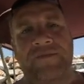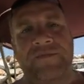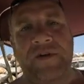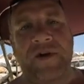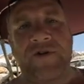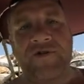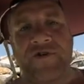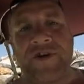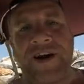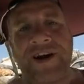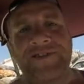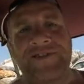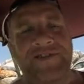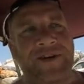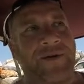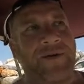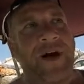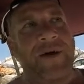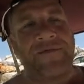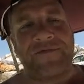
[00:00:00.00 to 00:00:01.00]
All right,
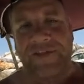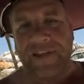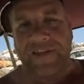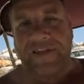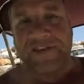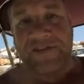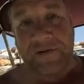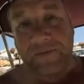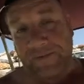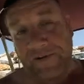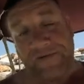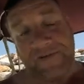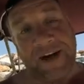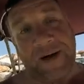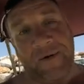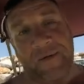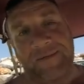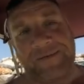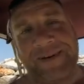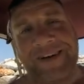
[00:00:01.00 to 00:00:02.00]
so hopefully this will be of
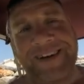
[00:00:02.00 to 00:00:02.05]
help.